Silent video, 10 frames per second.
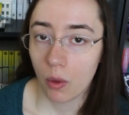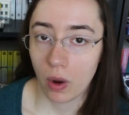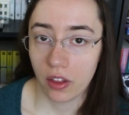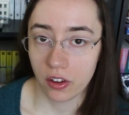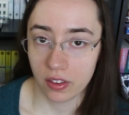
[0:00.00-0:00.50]

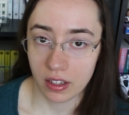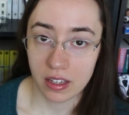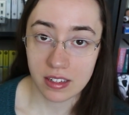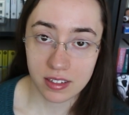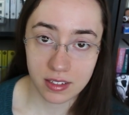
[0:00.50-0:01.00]
rather than
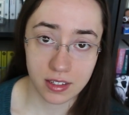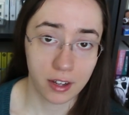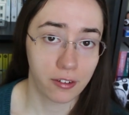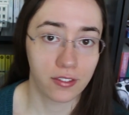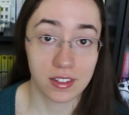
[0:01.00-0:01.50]
the
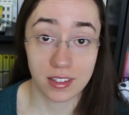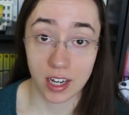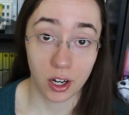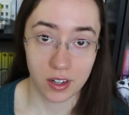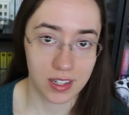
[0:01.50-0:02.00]
stiff,
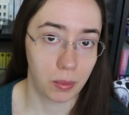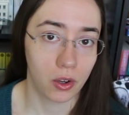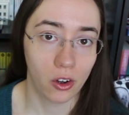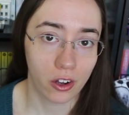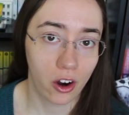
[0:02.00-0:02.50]
stereotypical